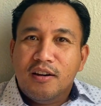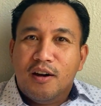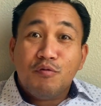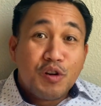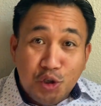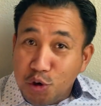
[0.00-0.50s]

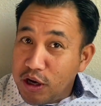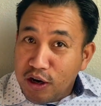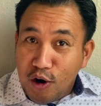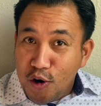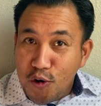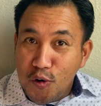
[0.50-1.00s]
retreat
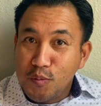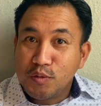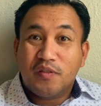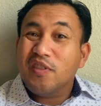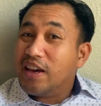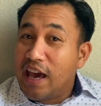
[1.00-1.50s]
homes,
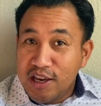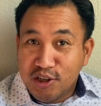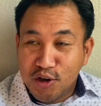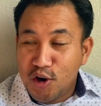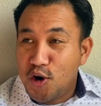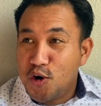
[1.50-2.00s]

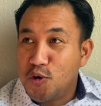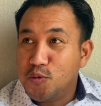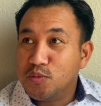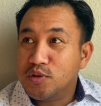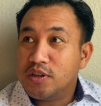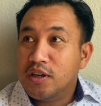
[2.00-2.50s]
vacation
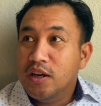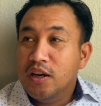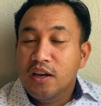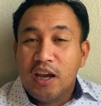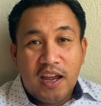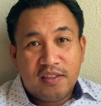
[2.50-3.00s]
homes,
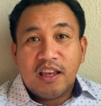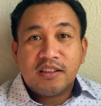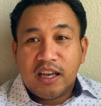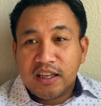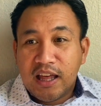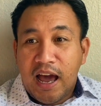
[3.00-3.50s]
and things
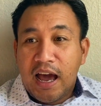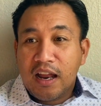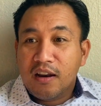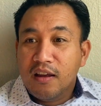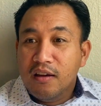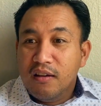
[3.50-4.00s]
like that.
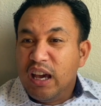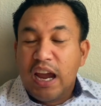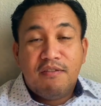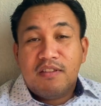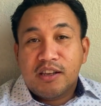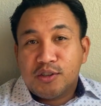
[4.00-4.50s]

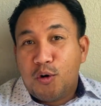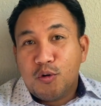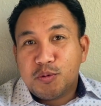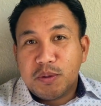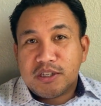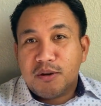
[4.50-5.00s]
Everything's
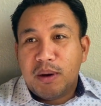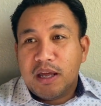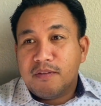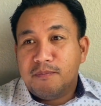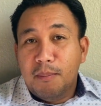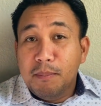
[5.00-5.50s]
always been cement.
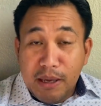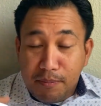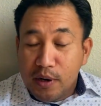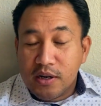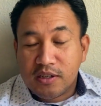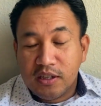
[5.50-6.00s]
Me
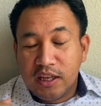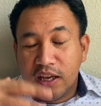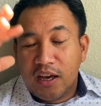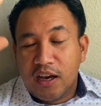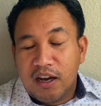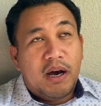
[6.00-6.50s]

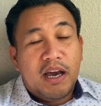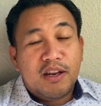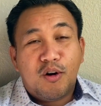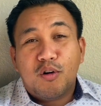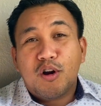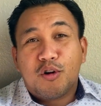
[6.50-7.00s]
personally, I
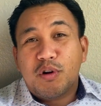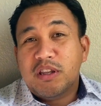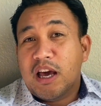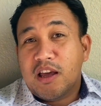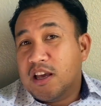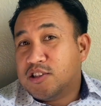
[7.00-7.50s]
don't agree
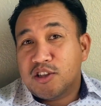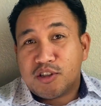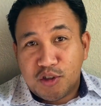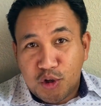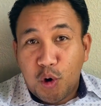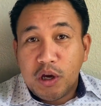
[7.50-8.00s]
that it's just a
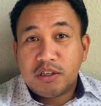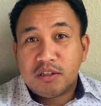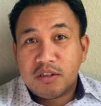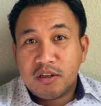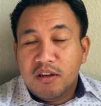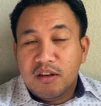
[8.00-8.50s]

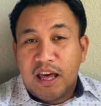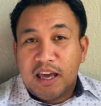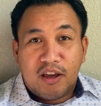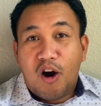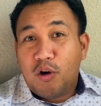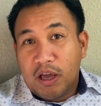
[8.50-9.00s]
choice.
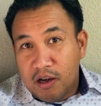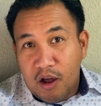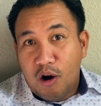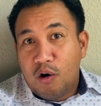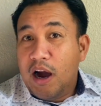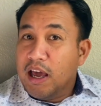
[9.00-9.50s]
Like, okay,
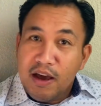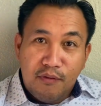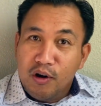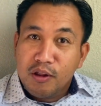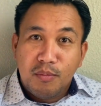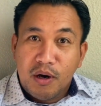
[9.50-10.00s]
no, I have
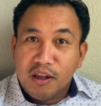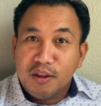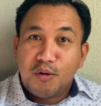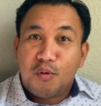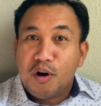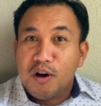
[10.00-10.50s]
all the money in
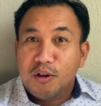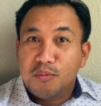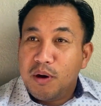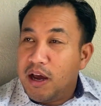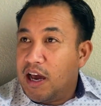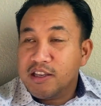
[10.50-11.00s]
the world,
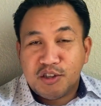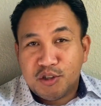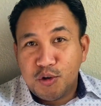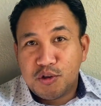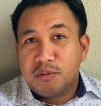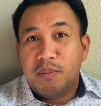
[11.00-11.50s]
but I just
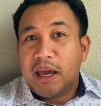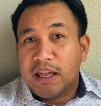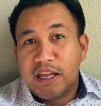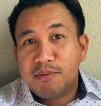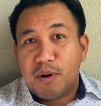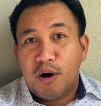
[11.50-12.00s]
choose to make a
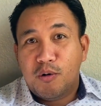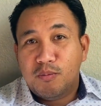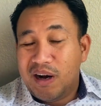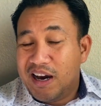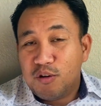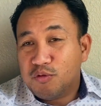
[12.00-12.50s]
NEPA home.
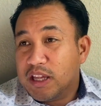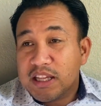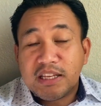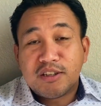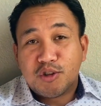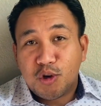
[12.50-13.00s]
I don't think
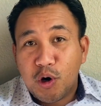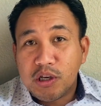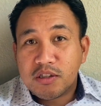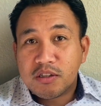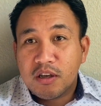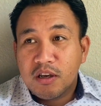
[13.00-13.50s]
that's a
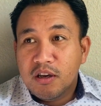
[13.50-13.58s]
choice.